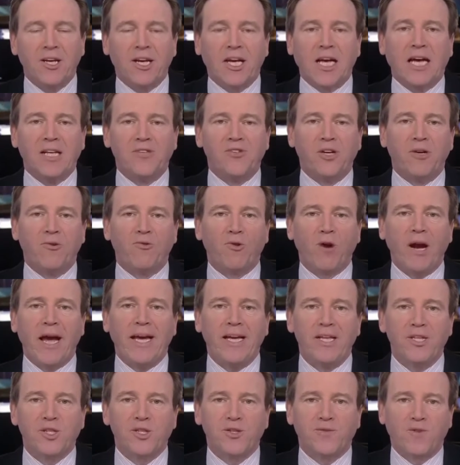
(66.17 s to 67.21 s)
the cut in
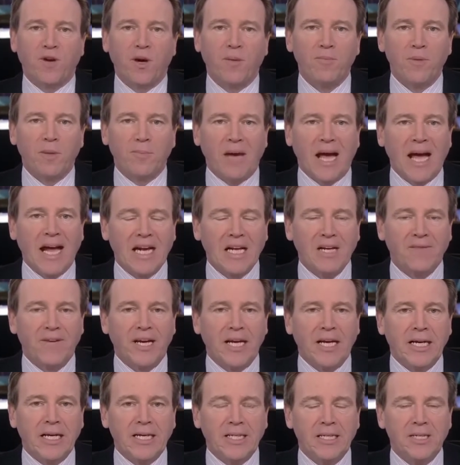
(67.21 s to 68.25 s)
rates from the Bank of
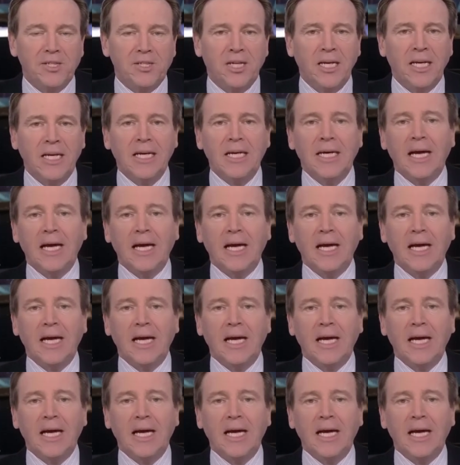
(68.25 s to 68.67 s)
England,